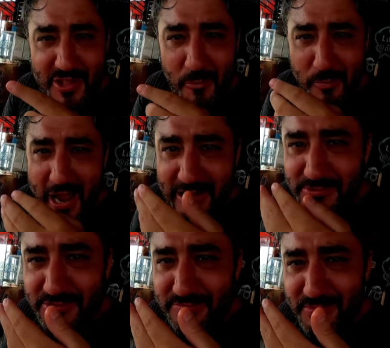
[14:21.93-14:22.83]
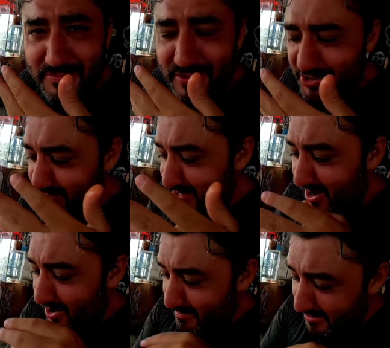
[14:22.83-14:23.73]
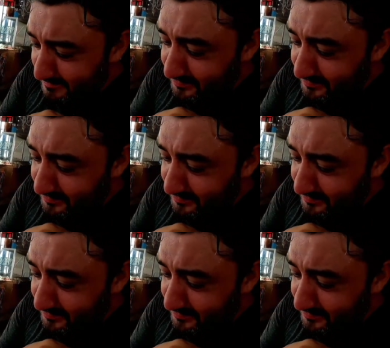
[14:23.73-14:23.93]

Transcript: little black, chewy hard this, bit.